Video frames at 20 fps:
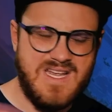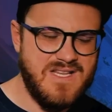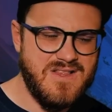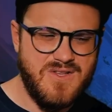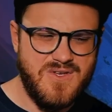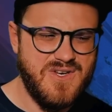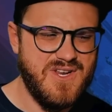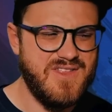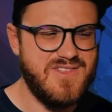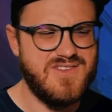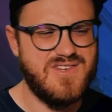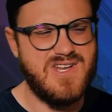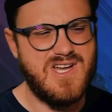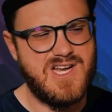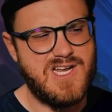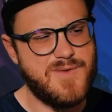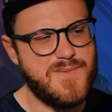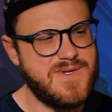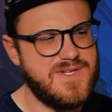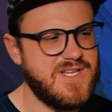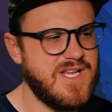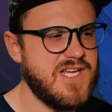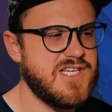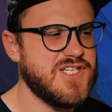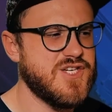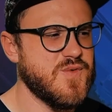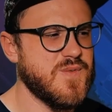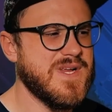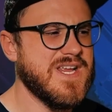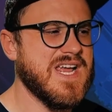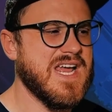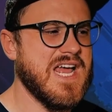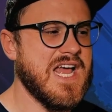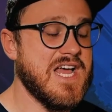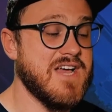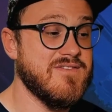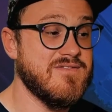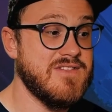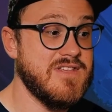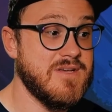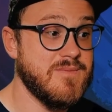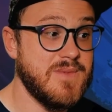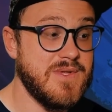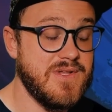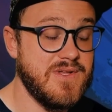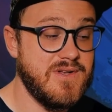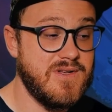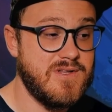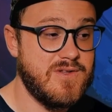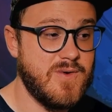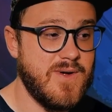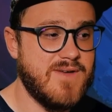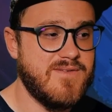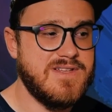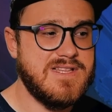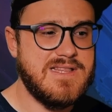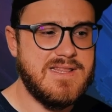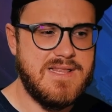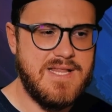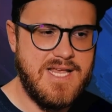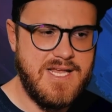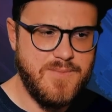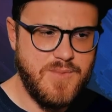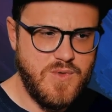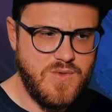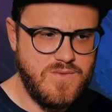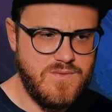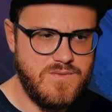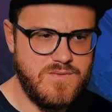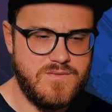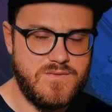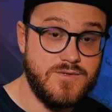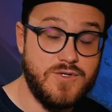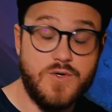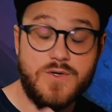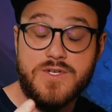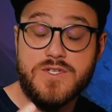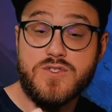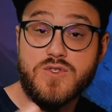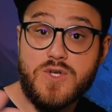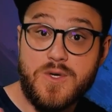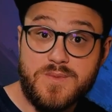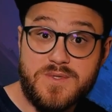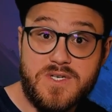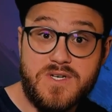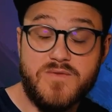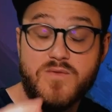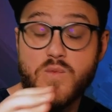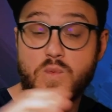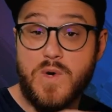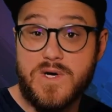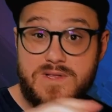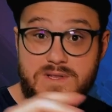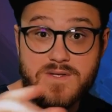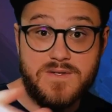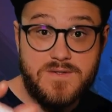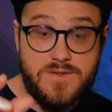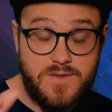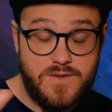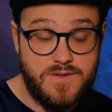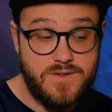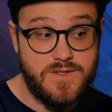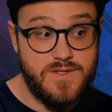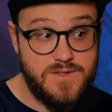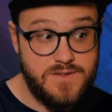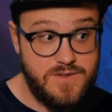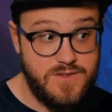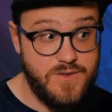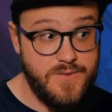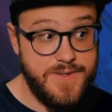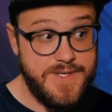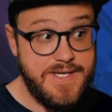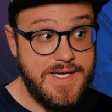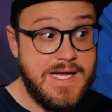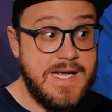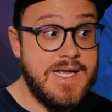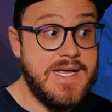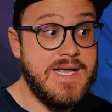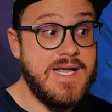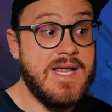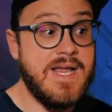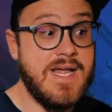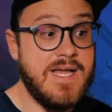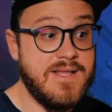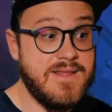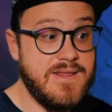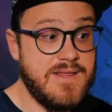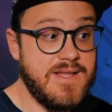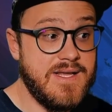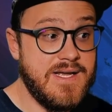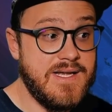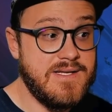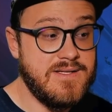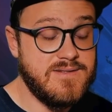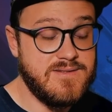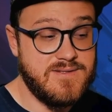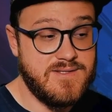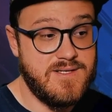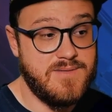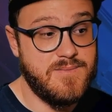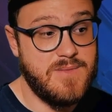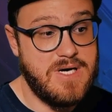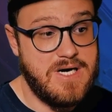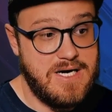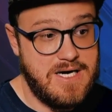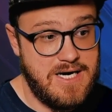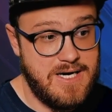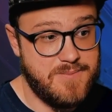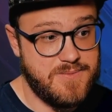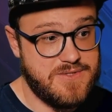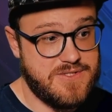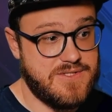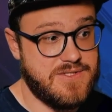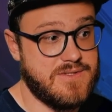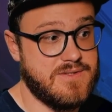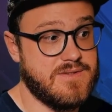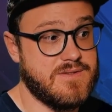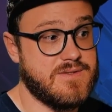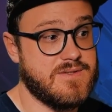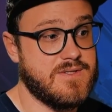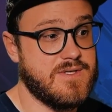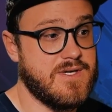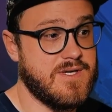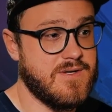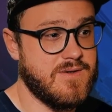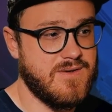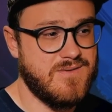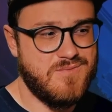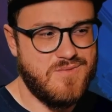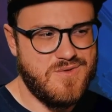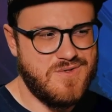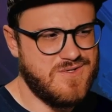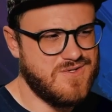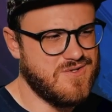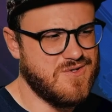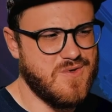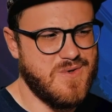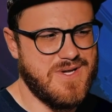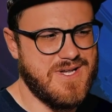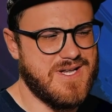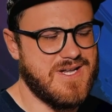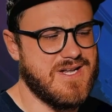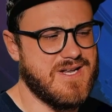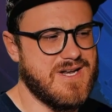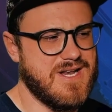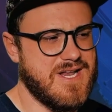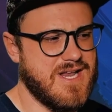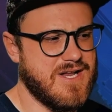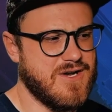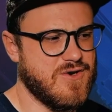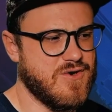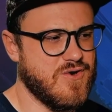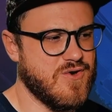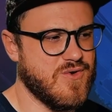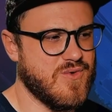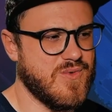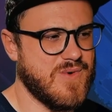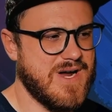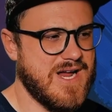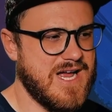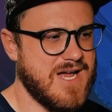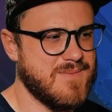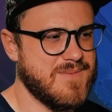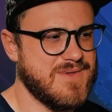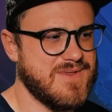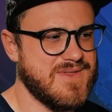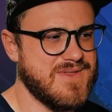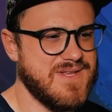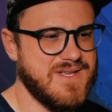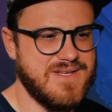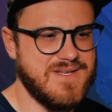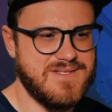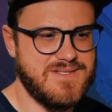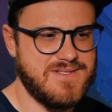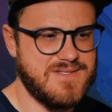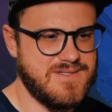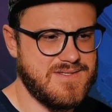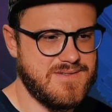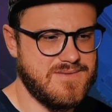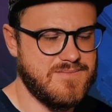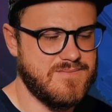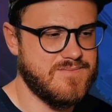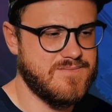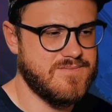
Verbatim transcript: And looking at the documentation, we have the ability to have a label, so a description of what this search is doing, and then some options. And we'll just go ahead and grab this.